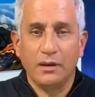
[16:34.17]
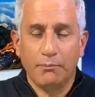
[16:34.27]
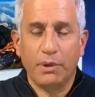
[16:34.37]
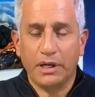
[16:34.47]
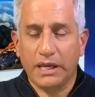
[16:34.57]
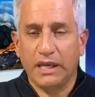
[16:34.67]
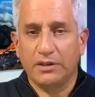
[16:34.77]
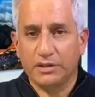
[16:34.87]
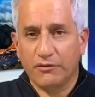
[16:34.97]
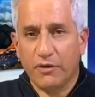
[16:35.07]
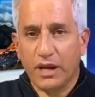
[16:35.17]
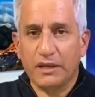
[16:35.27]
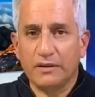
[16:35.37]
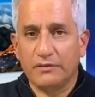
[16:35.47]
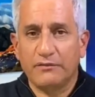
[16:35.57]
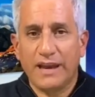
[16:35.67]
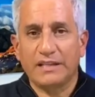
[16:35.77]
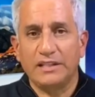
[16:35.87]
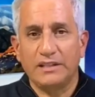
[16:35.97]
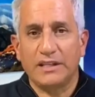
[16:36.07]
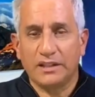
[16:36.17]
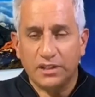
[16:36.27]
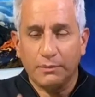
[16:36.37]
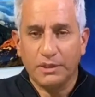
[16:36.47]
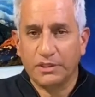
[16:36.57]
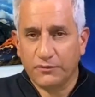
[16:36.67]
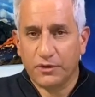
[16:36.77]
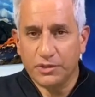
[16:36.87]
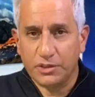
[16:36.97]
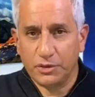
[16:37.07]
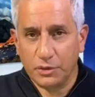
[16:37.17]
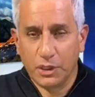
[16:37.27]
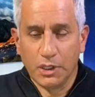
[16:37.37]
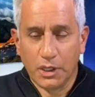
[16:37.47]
But again, there's a variety of different vaccines out there, but these first two